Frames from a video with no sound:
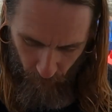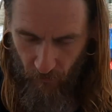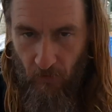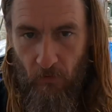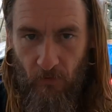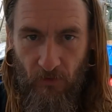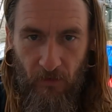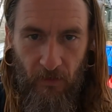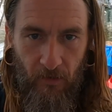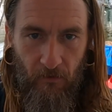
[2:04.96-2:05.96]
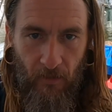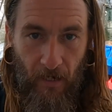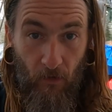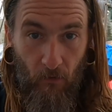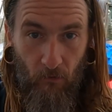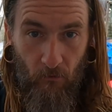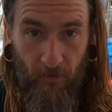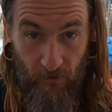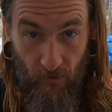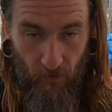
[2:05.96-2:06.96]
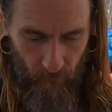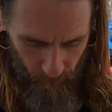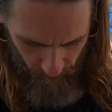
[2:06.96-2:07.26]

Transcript: just so you can see how it's done.